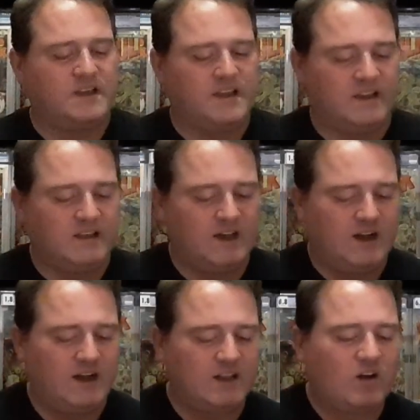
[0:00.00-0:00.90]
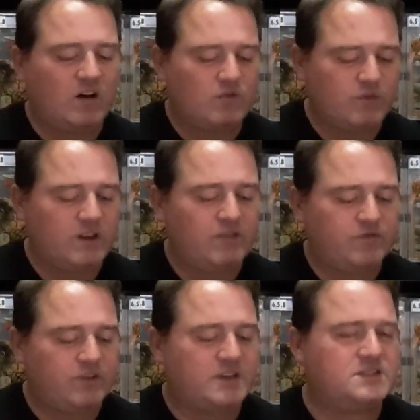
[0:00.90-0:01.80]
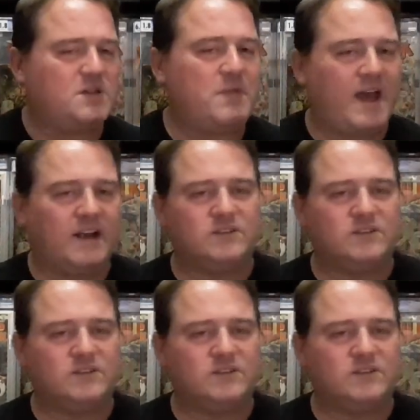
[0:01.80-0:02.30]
E and kind of really flesh him out